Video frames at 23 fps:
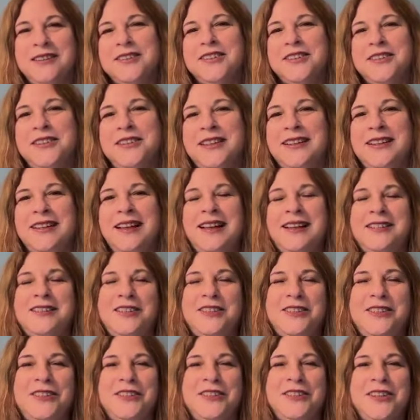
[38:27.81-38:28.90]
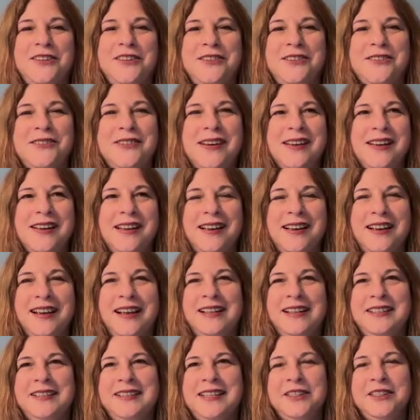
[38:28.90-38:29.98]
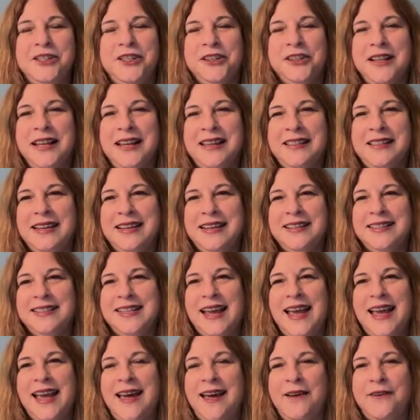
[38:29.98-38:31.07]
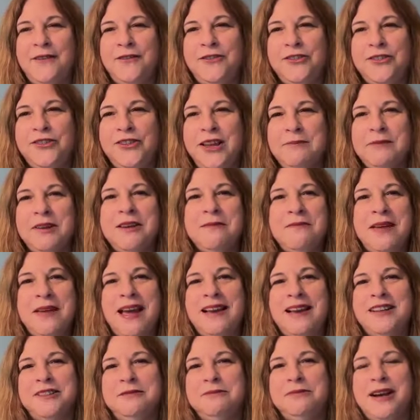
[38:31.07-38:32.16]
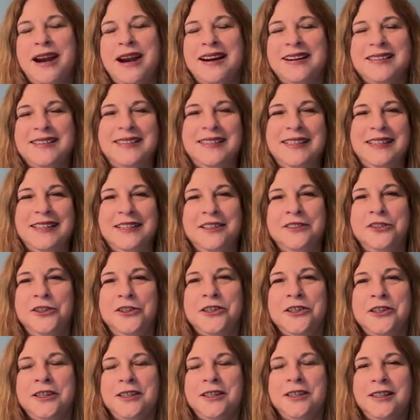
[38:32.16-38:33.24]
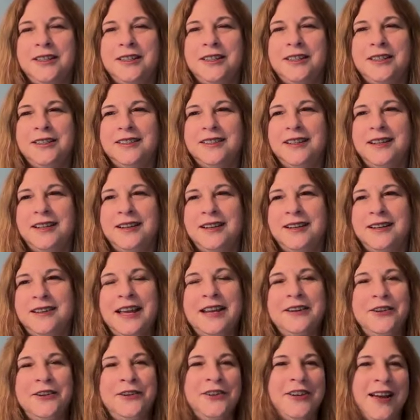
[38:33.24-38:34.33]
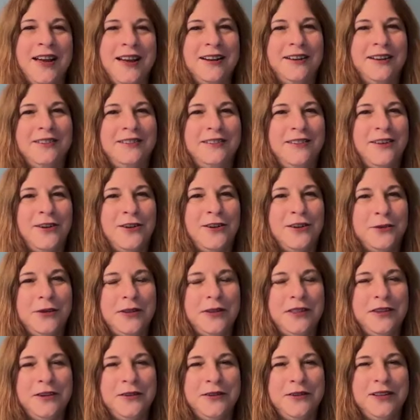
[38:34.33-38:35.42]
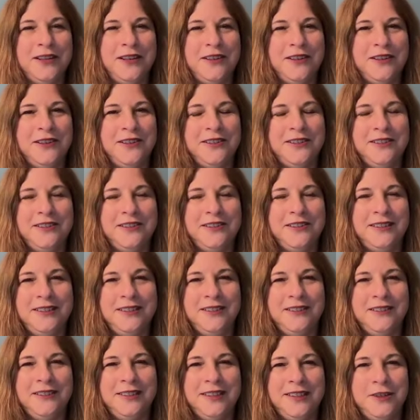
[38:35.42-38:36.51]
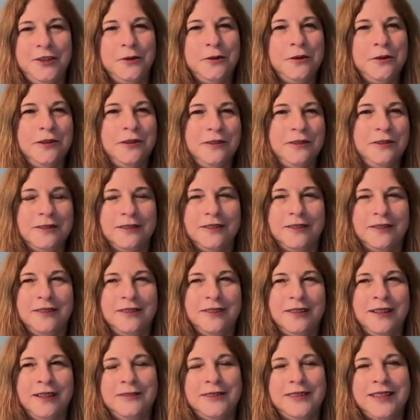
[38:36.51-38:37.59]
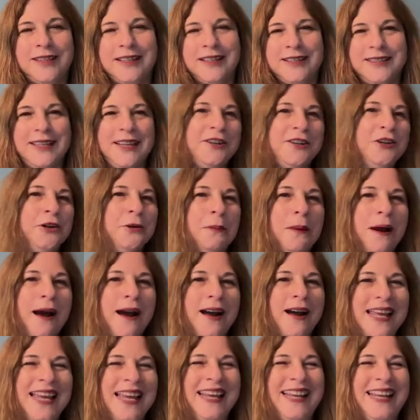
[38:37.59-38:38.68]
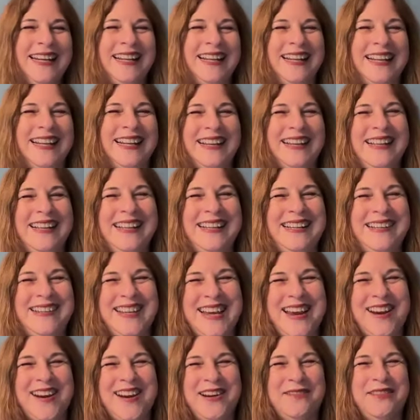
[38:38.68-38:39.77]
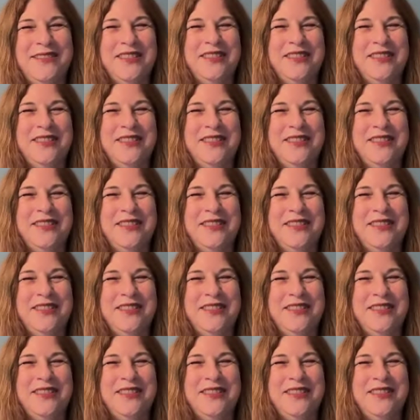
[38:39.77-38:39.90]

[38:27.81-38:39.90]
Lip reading: So that it's just so essential, I think, to have some compassion practice in your that you kind of hold with you in your, I was going to say in your pocket, that you carry